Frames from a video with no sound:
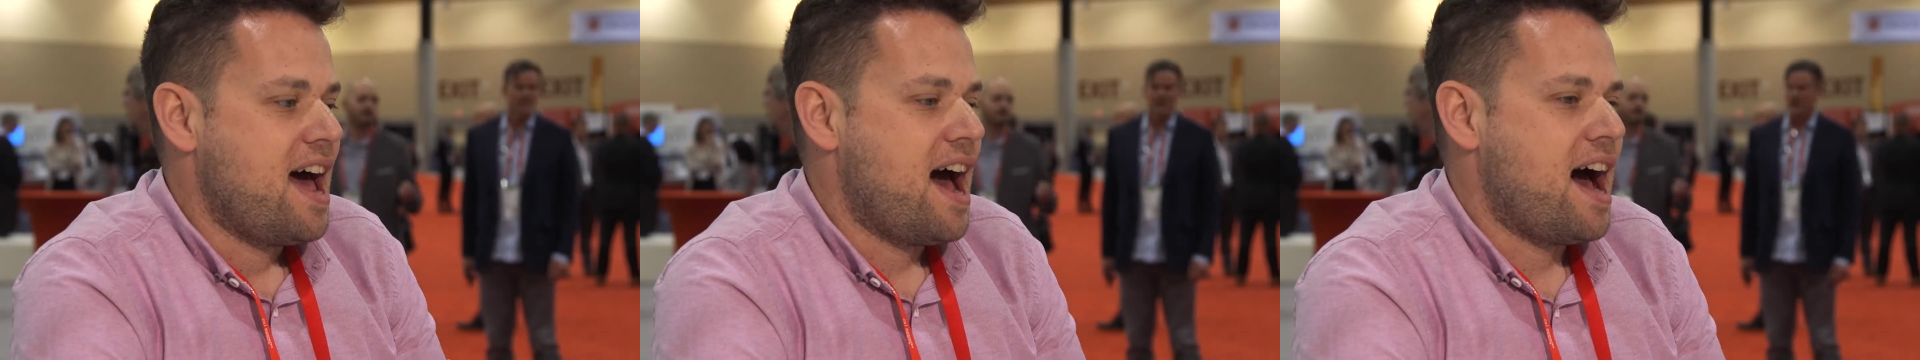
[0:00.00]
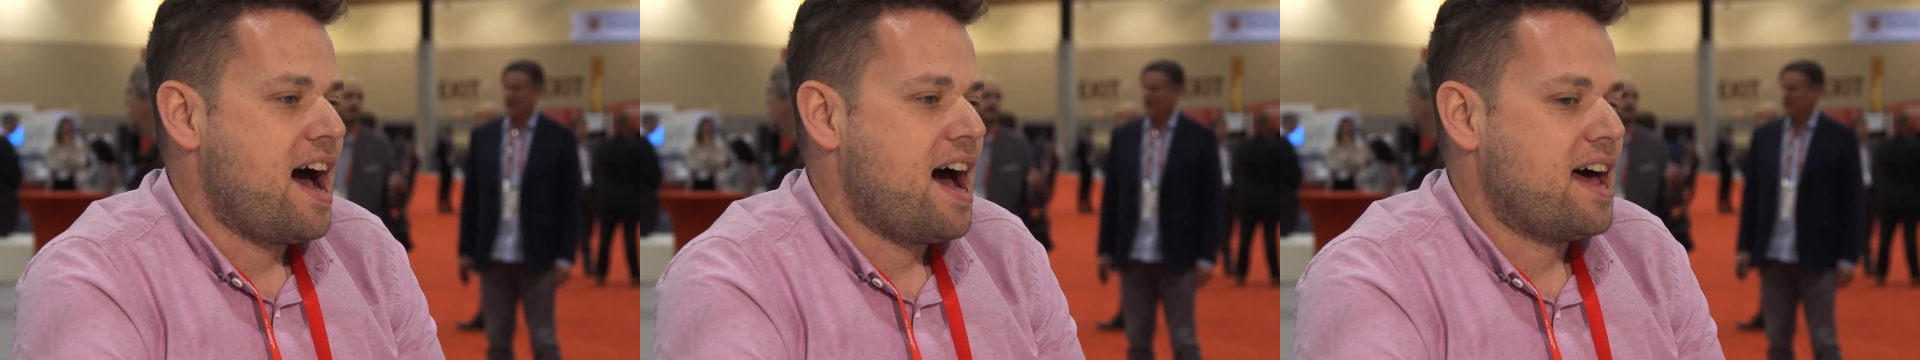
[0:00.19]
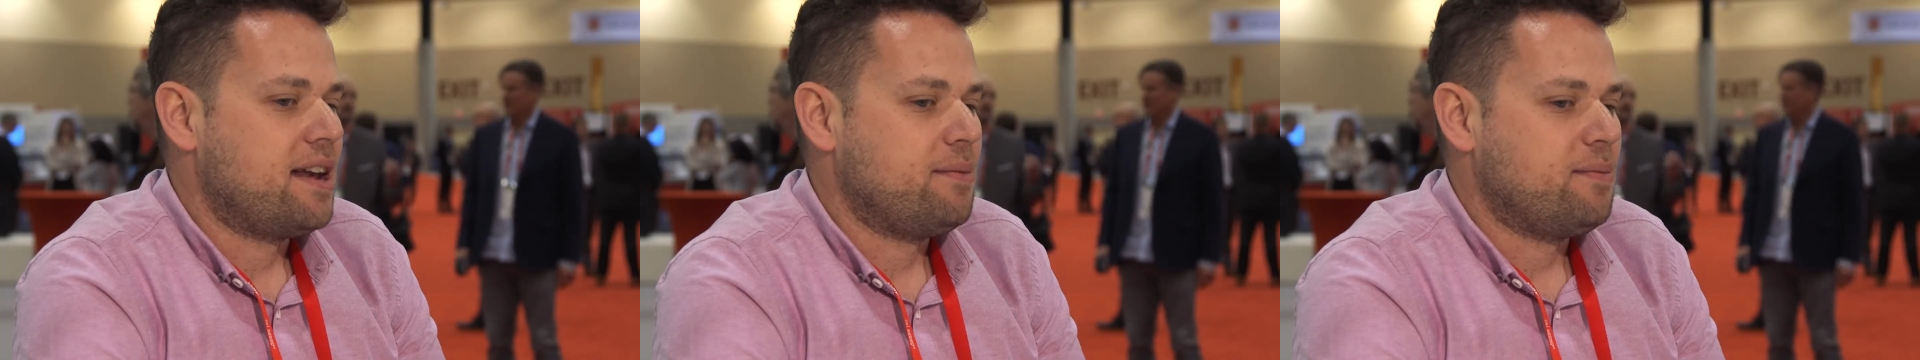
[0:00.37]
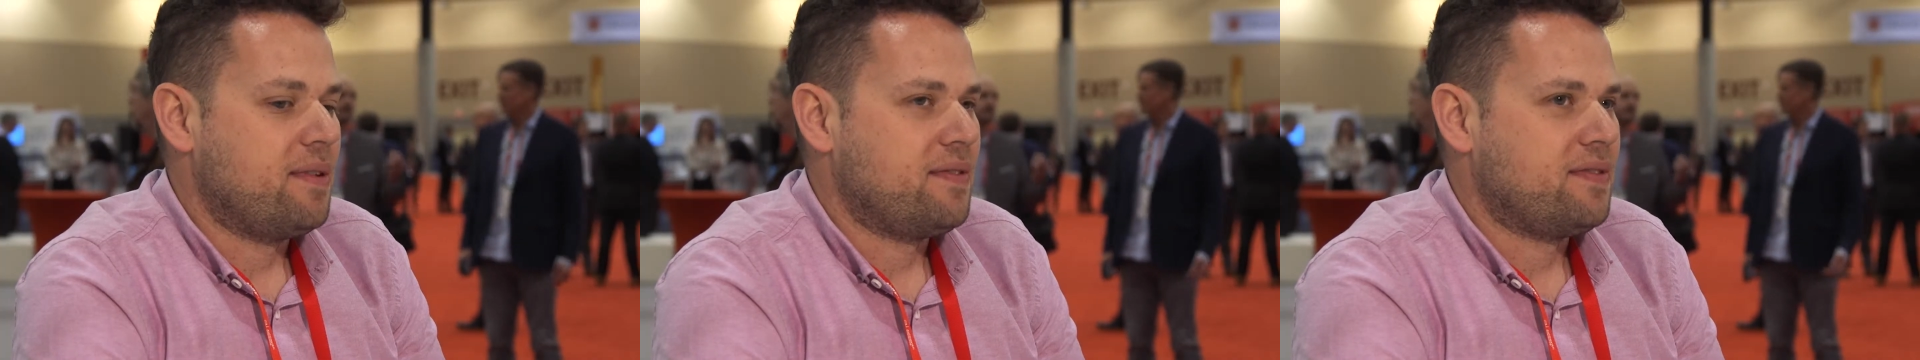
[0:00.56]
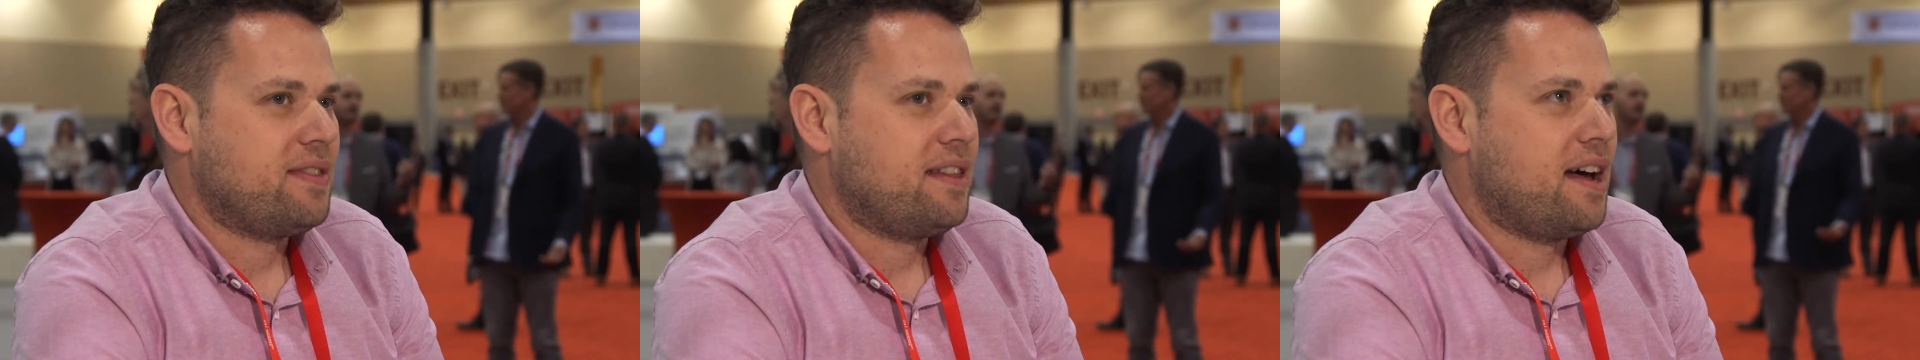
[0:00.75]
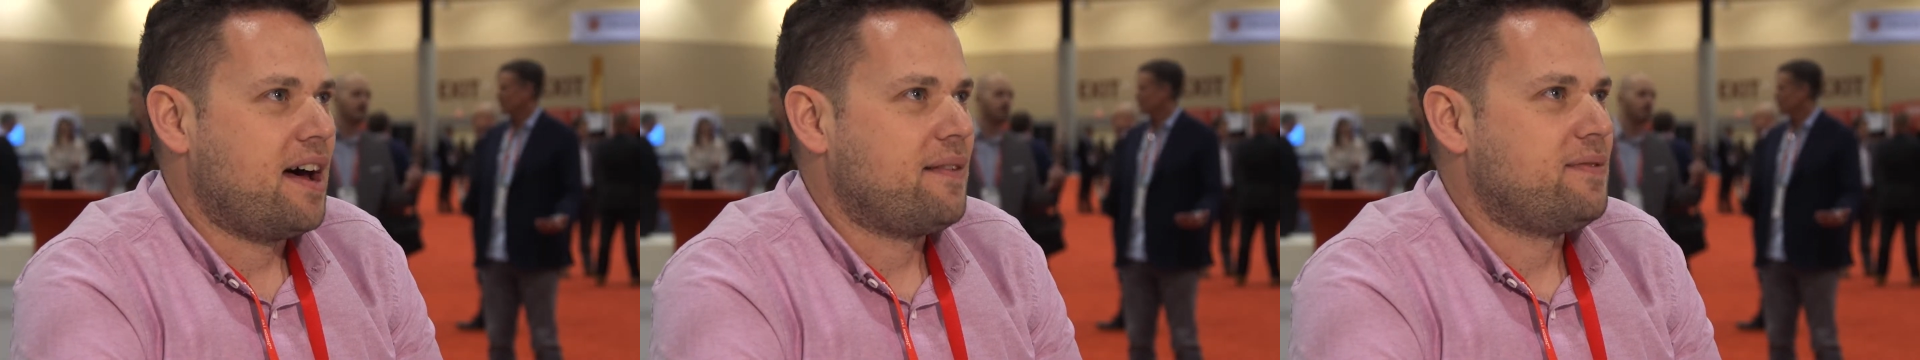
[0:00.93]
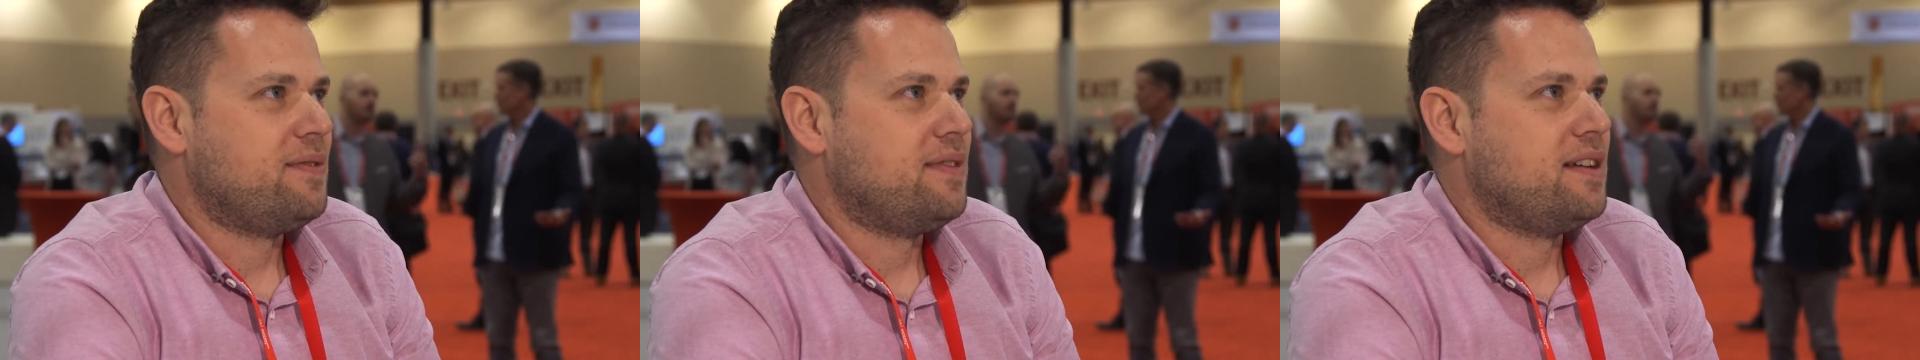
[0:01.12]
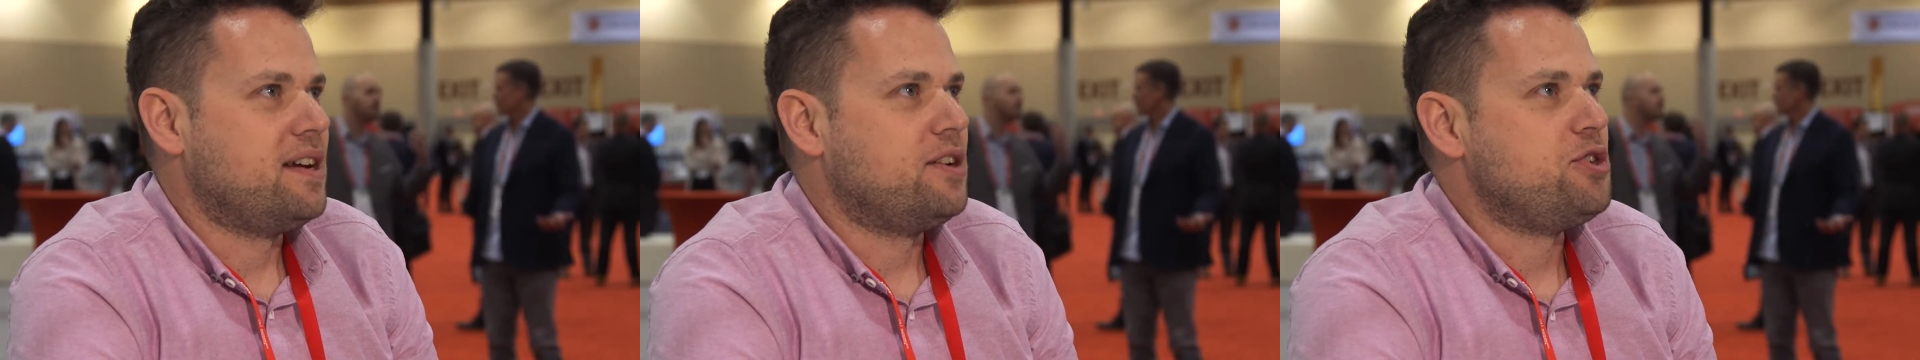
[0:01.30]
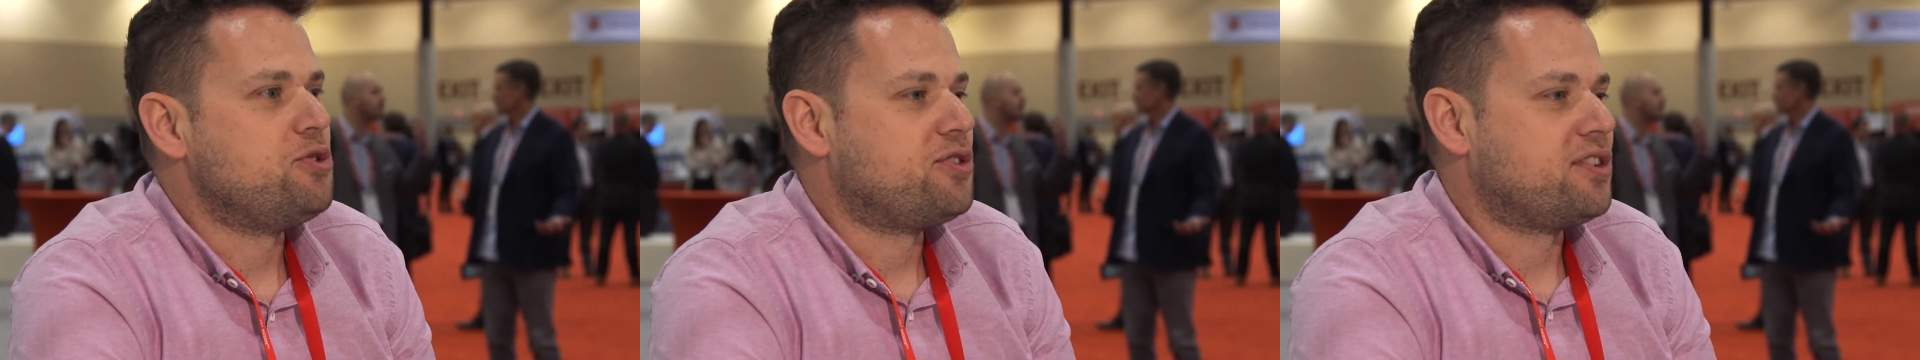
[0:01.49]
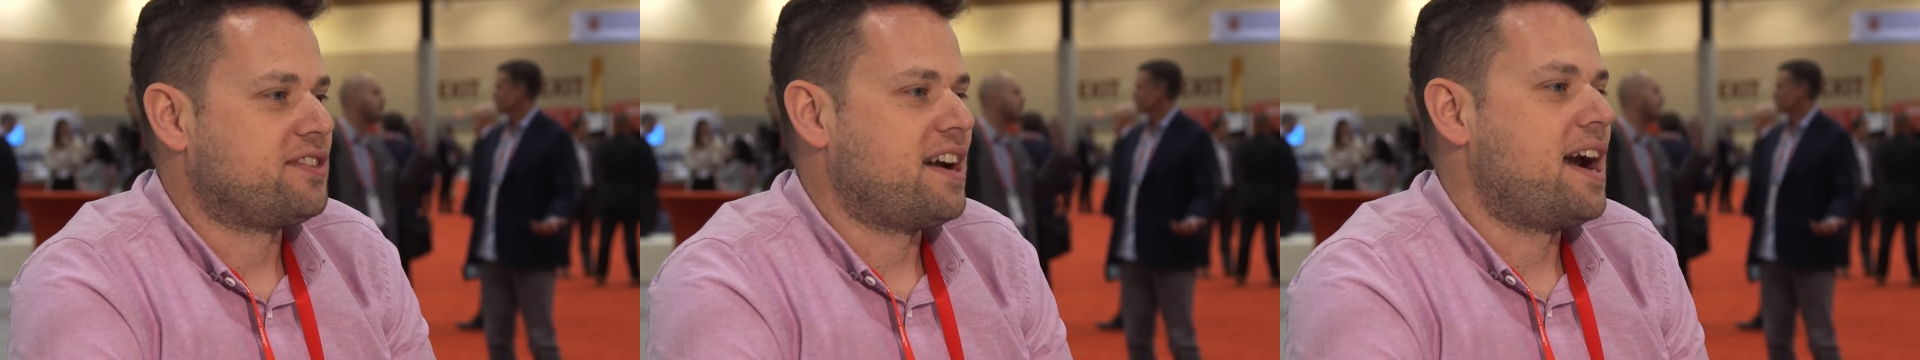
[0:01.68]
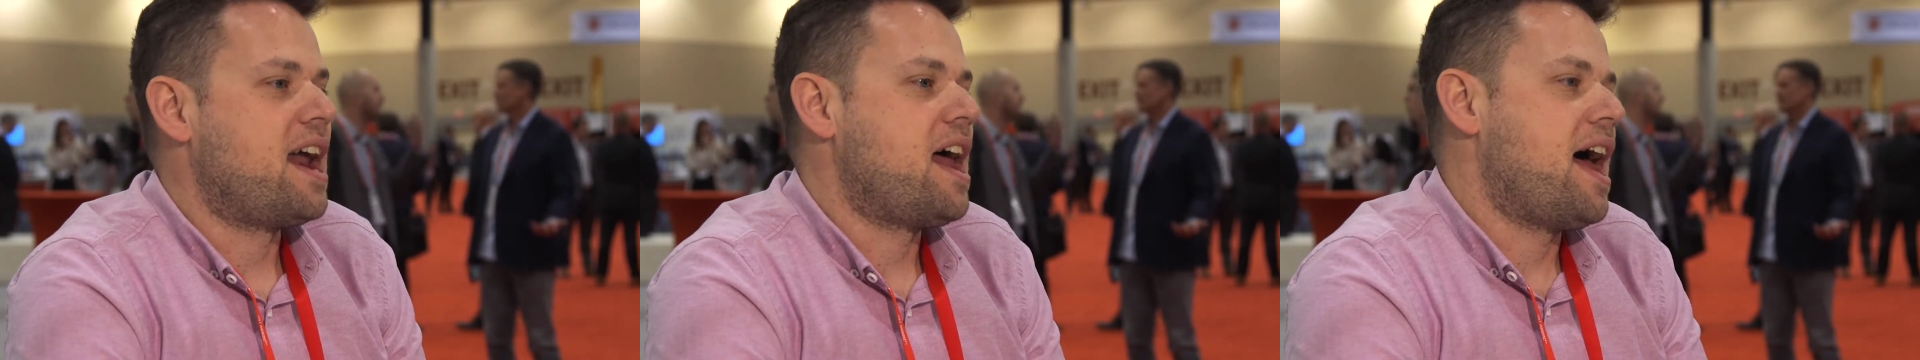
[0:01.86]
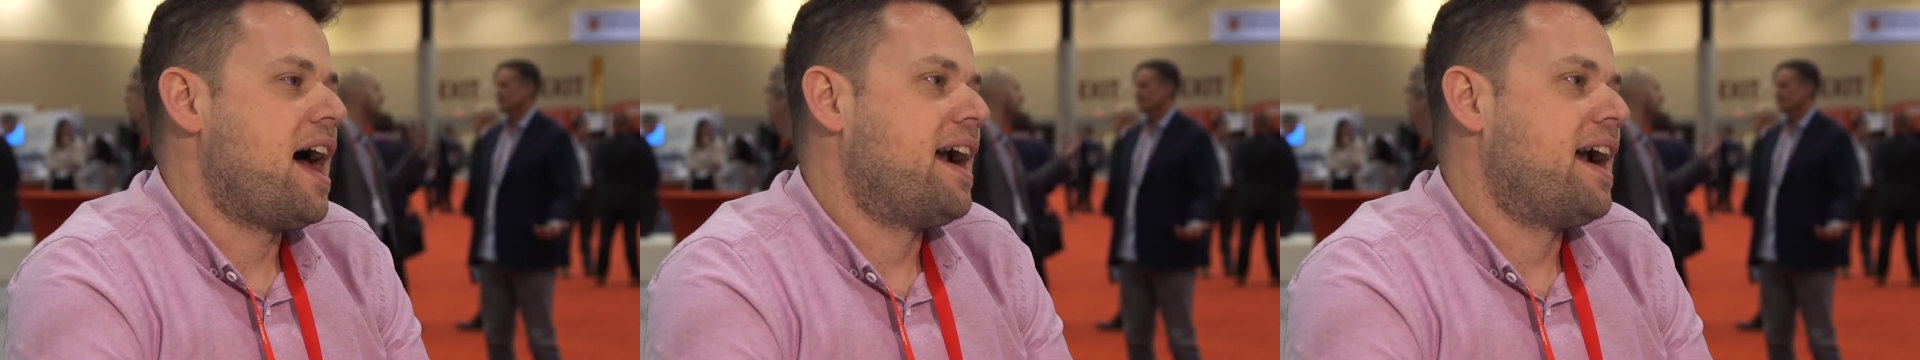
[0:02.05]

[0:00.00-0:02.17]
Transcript: and that uh, the users are,